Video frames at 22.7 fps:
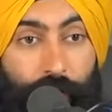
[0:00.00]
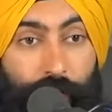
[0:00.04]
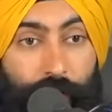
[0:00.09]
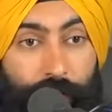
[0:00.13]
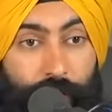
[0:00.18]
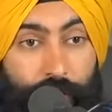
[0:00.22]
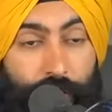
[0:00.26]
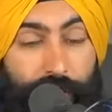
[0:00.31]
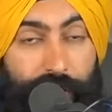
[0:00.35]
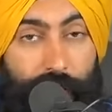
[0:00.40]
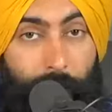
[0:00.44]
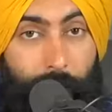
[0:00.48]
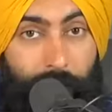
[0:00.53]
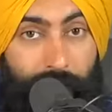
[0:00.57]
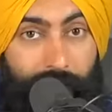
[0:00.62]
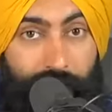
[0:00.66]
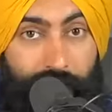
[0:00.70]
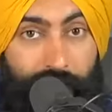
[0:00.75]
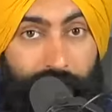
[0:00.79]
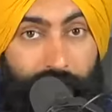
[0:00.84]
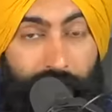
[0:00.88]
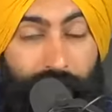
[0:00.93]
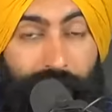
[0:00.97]
you use your
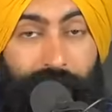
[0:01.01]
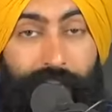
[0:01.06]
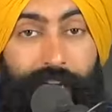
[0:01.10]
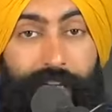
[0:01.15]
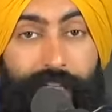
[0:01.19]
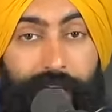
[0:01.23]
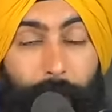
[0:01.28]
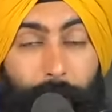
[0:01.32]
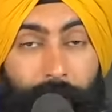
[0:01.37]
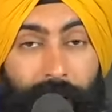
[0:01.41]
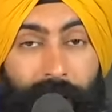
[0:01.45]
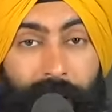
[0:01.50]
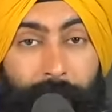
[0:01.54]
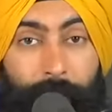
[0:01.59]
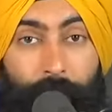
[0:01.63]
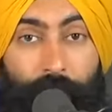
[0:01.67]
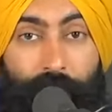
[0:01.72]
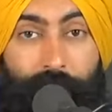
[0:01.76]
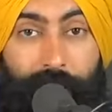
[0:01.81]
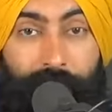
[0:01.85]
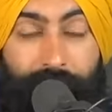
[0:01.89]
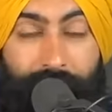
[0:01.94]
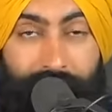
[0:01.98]
paycheck to buy
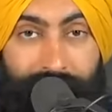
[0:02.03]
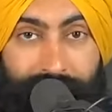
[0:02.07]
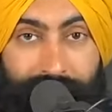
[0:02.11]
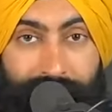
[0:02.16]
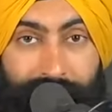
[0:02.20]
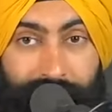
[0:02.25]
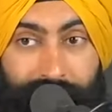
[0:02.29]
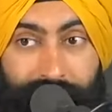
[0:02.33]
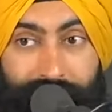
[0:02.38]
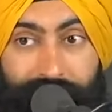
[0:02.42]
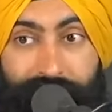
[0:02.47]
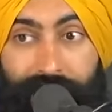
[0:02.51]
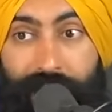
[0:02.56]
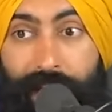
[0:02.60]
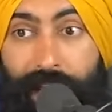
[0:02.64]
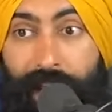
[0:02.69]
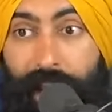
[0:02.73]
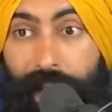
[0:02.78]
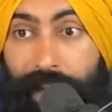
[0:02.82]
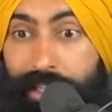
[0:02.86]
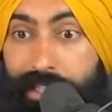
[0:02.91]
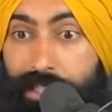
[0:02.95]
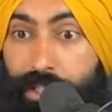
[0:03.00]
more assets.
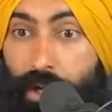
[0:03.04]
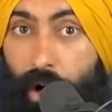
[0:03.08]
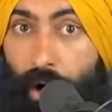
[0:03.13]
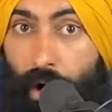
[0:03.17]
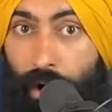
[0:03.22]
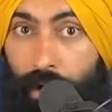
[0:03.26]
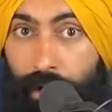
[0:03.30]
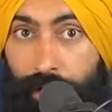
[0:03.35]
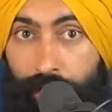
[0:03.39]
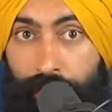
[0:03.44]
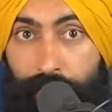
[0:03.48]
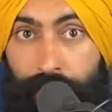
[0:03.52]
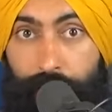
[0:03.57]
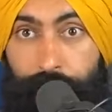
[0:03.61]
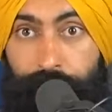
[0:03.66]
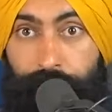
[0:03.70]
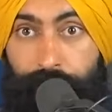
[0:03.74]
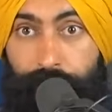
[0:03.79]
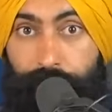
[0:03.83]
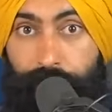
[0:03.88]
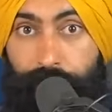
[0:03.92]
And it's hard,